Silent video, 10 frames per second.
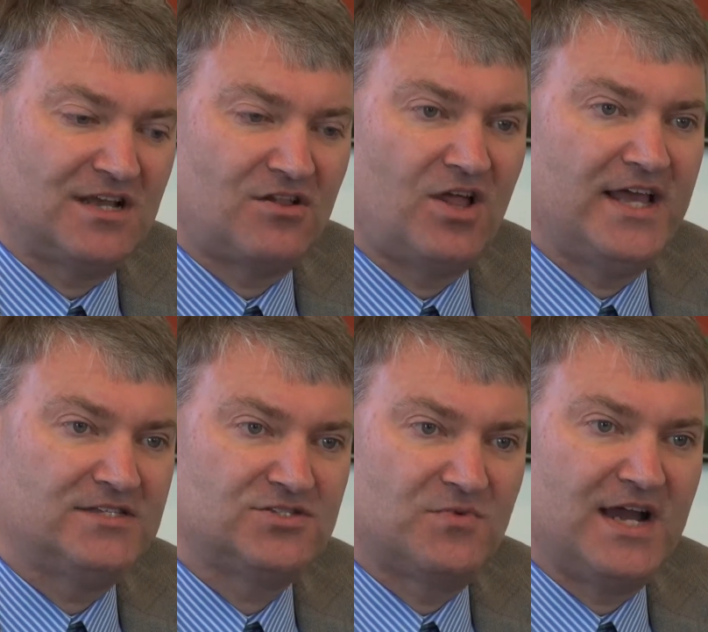that
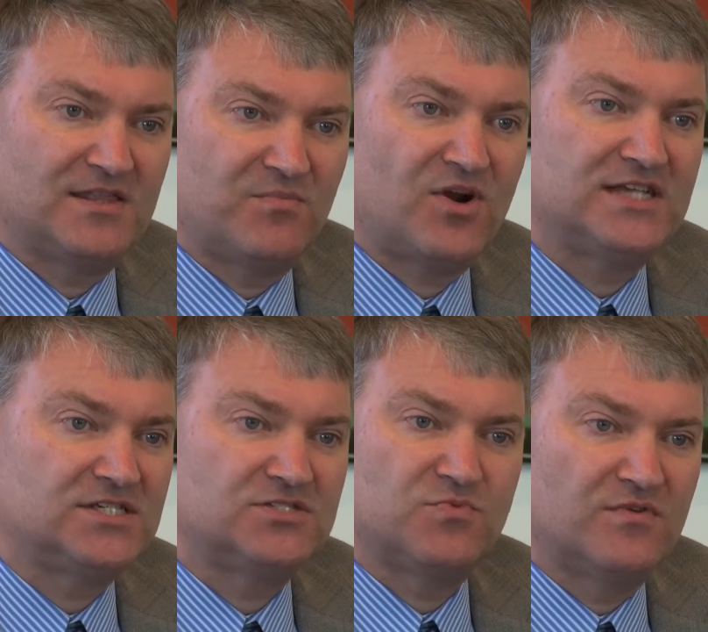clients throughout the
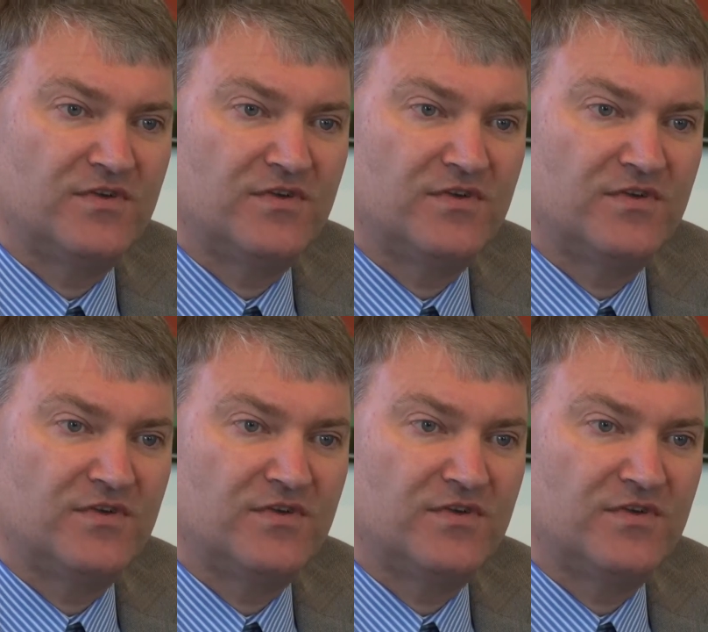process were